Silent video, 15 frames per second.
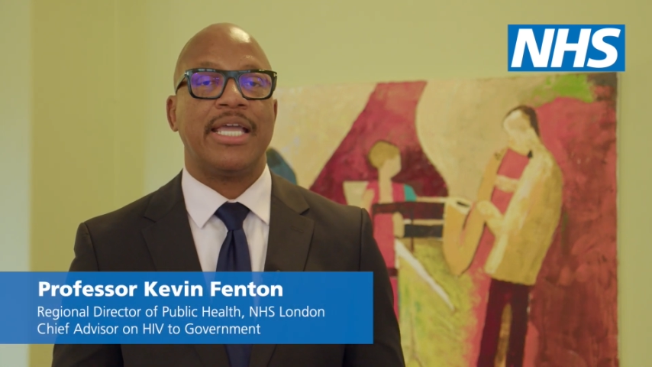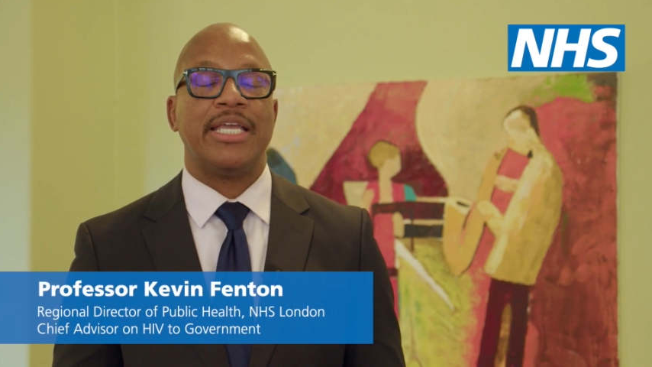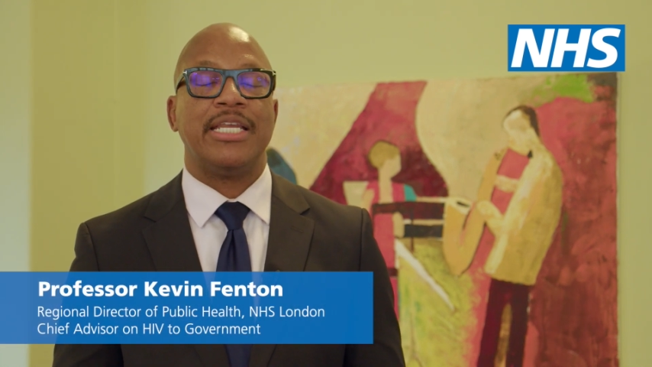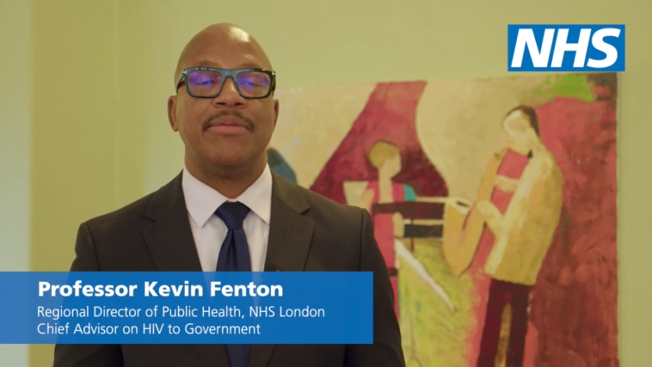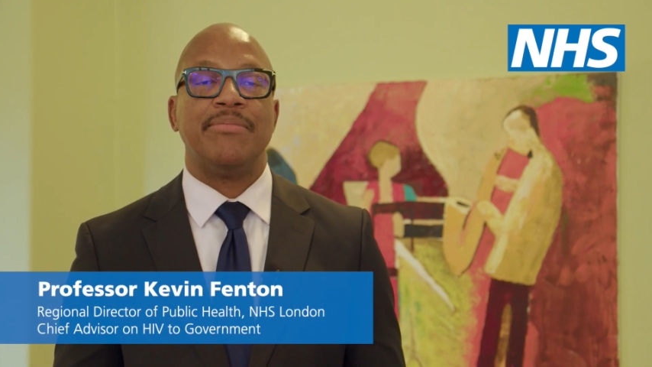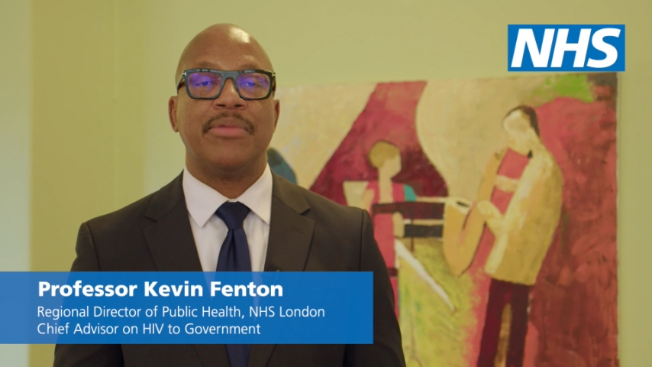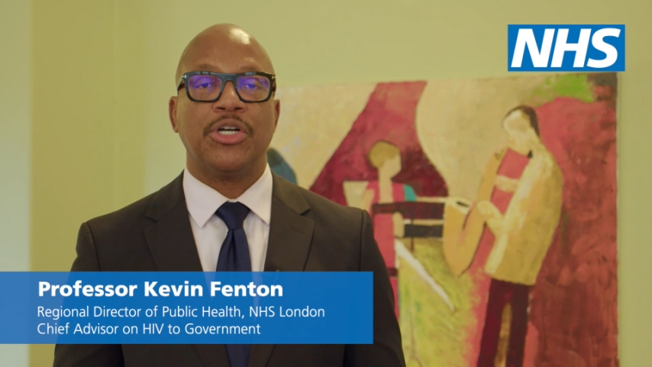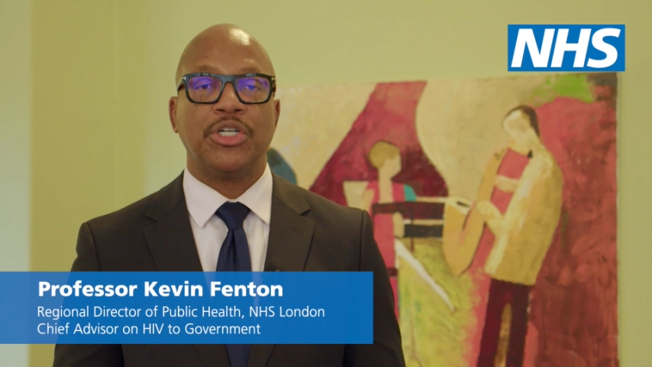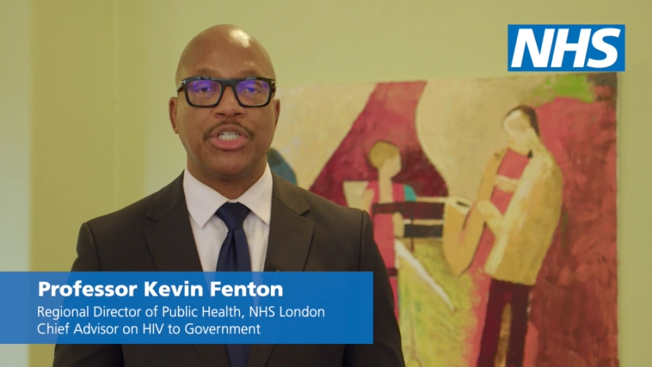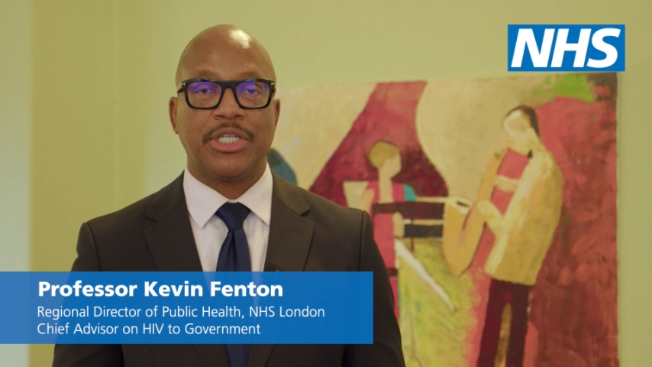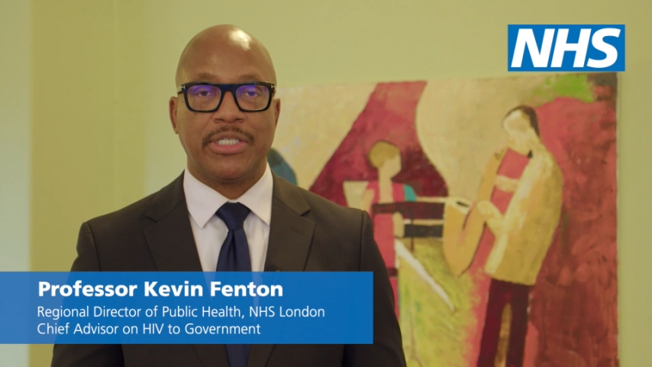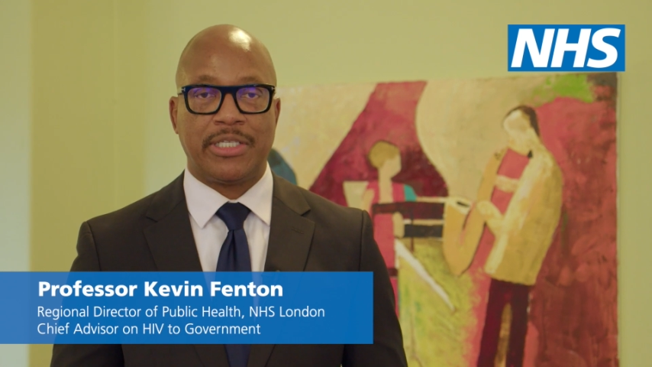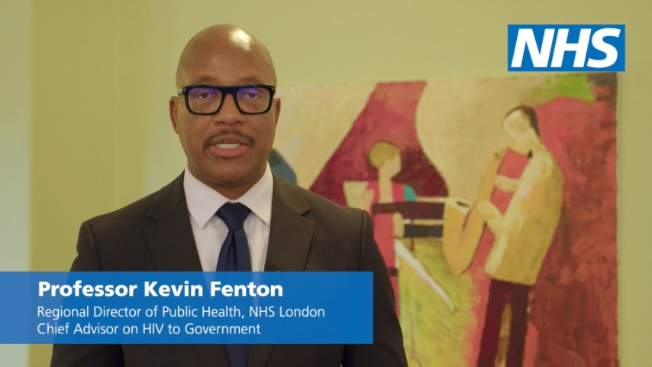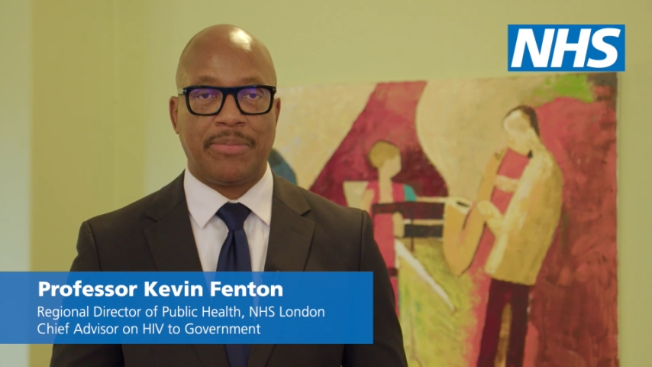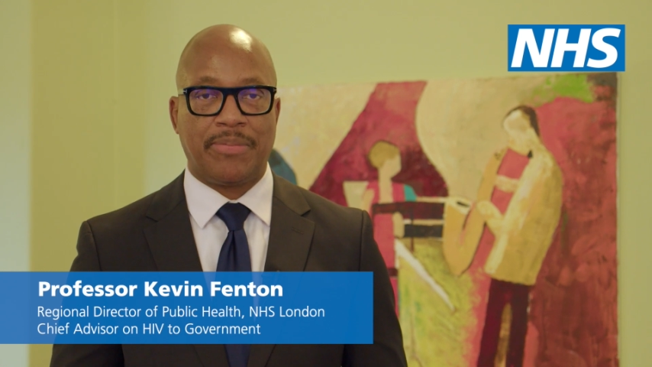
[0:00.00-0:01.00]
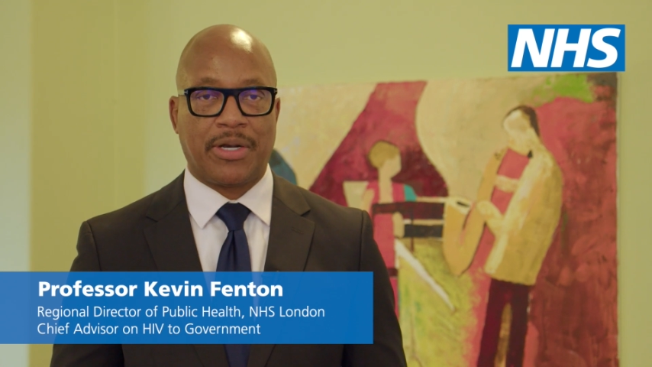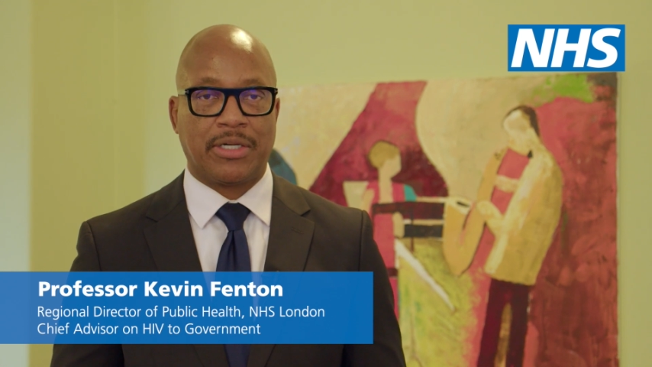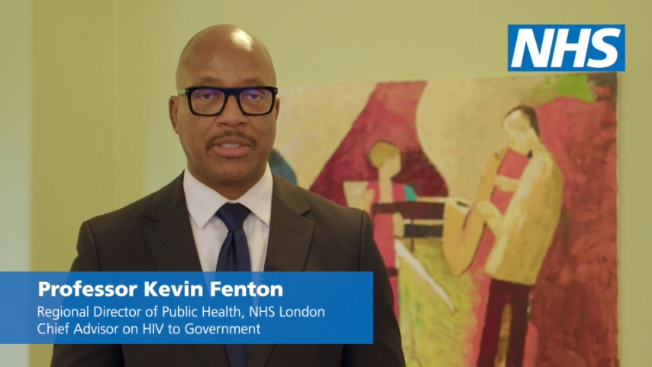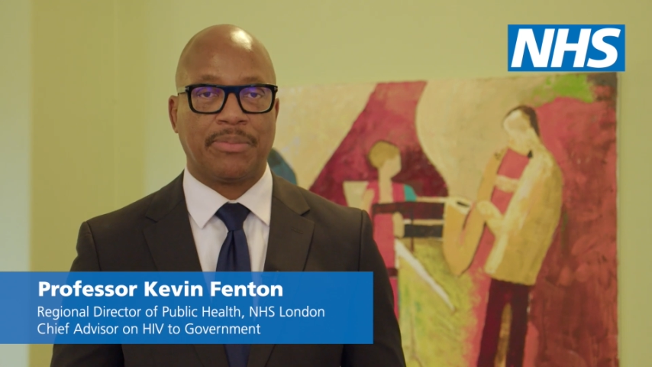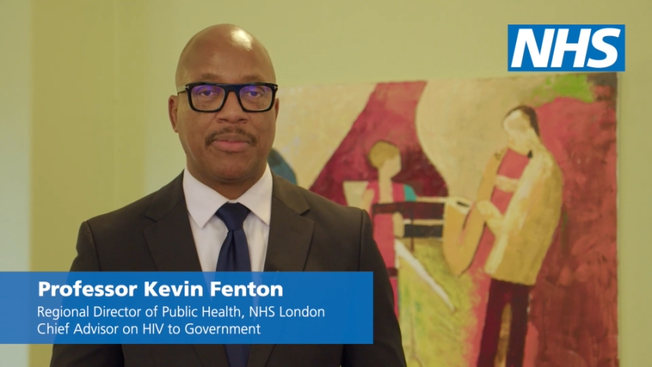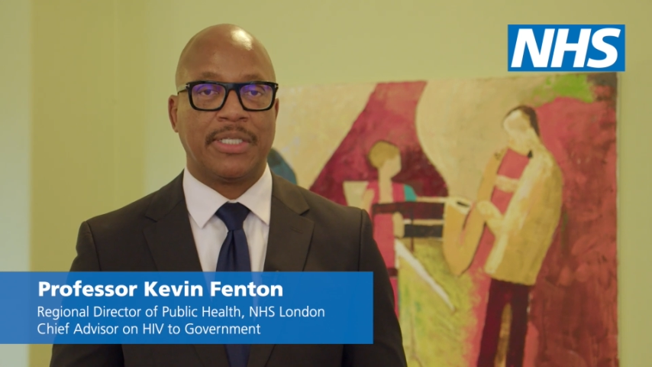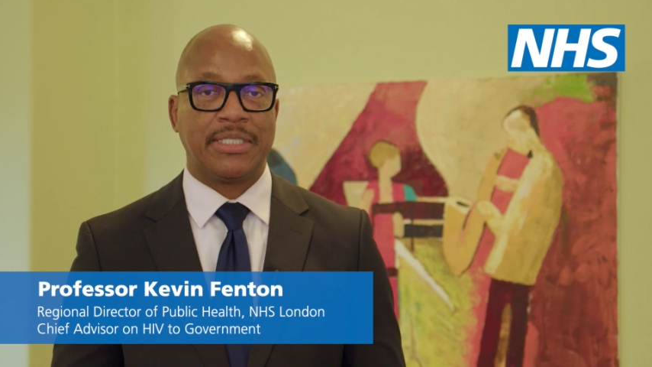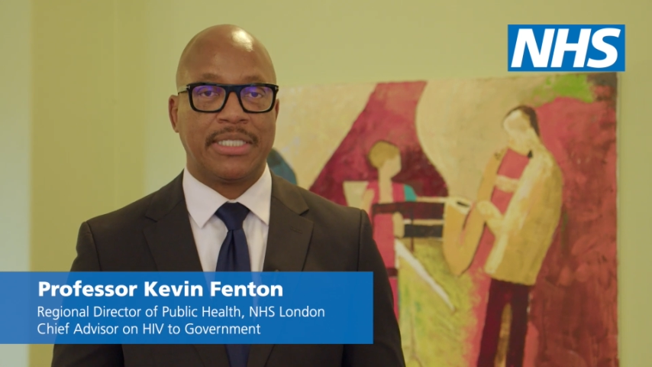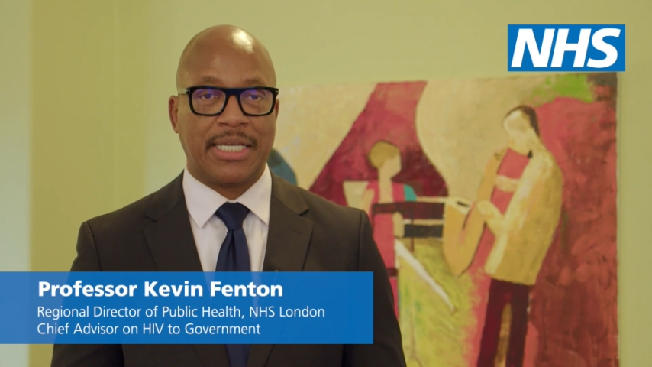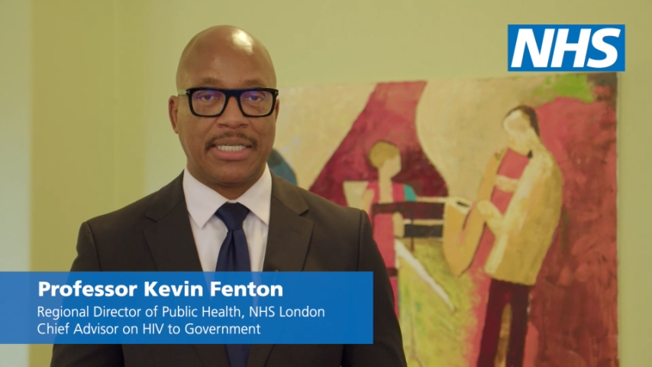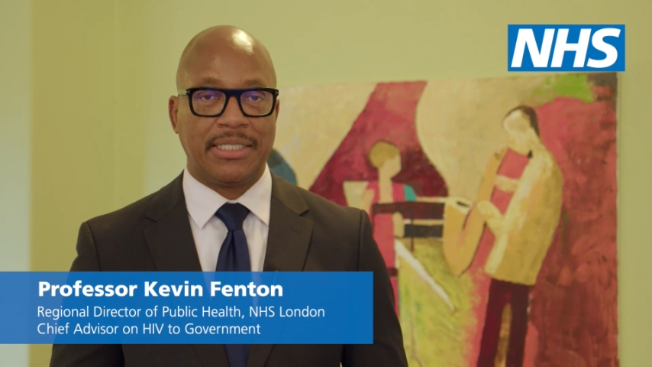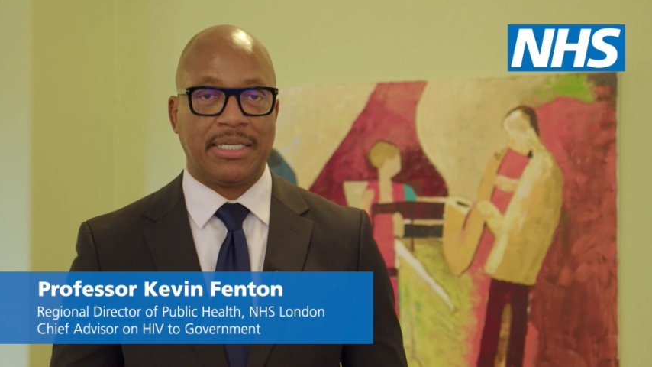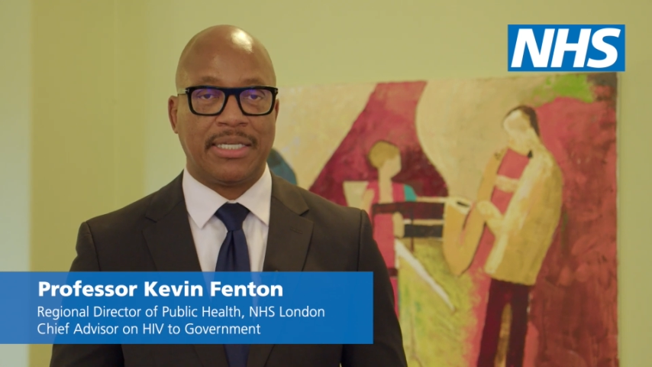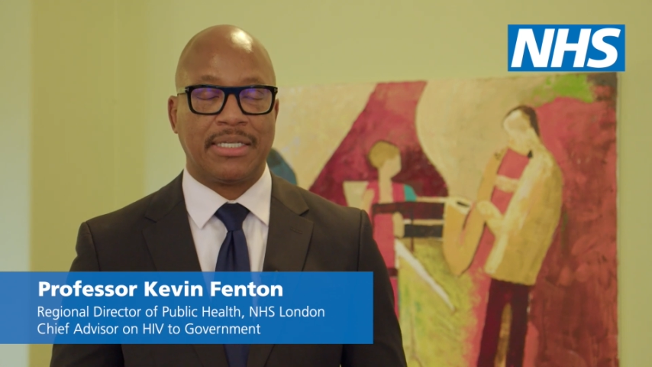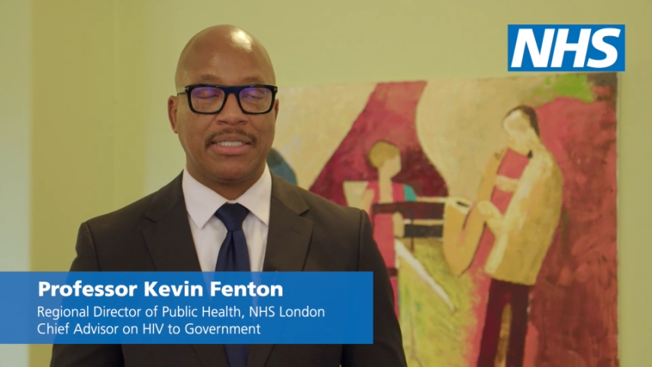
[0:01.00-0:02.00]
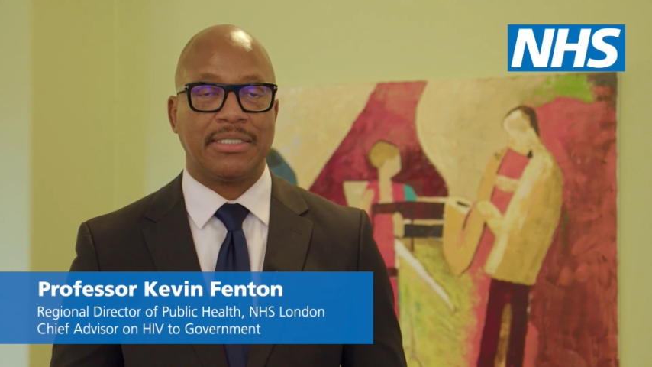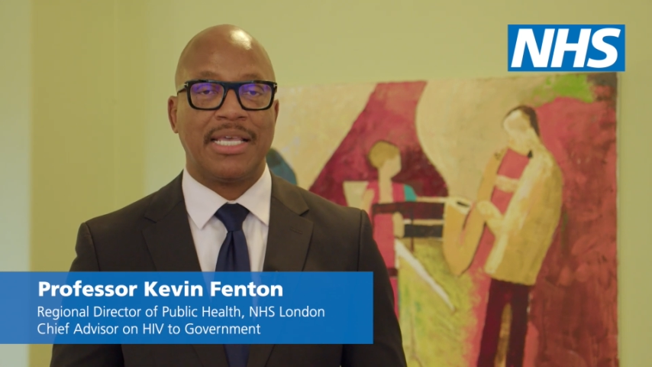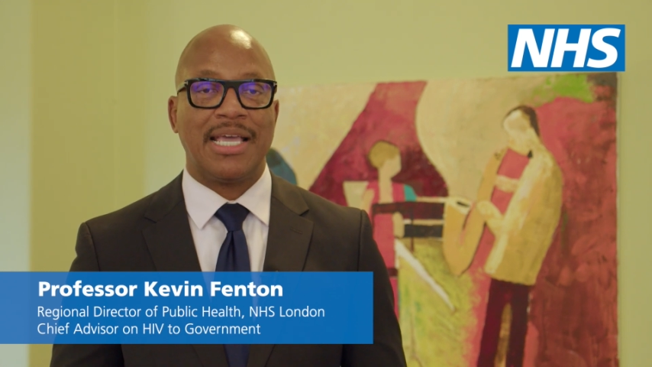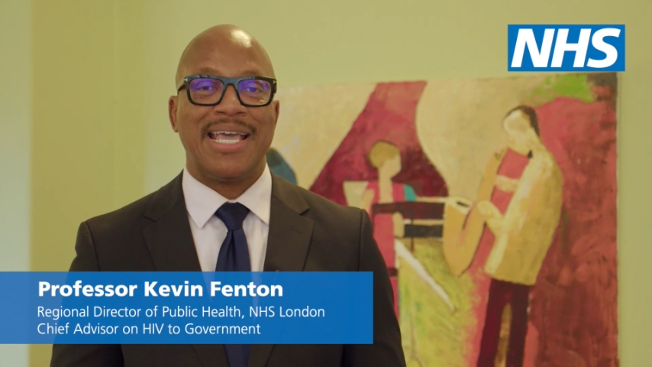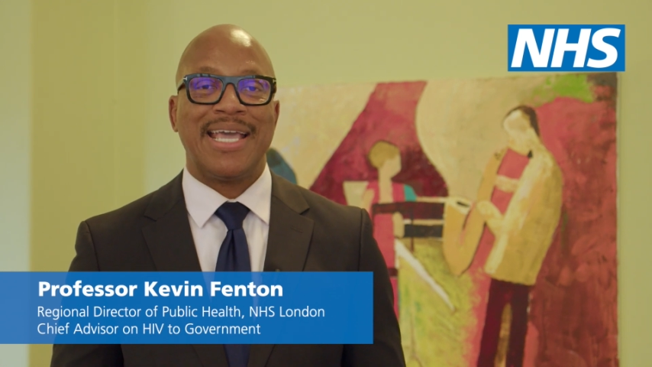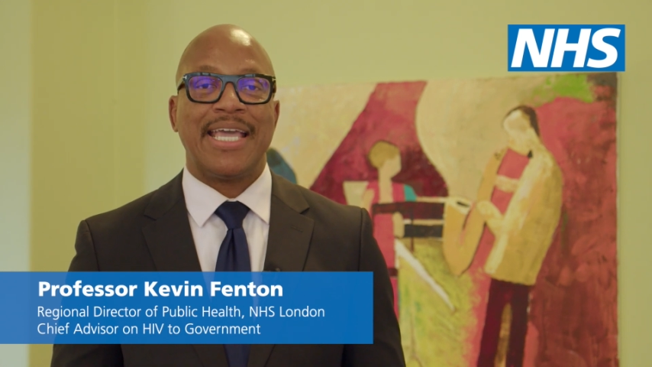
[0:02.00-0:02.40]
in emergency department settings,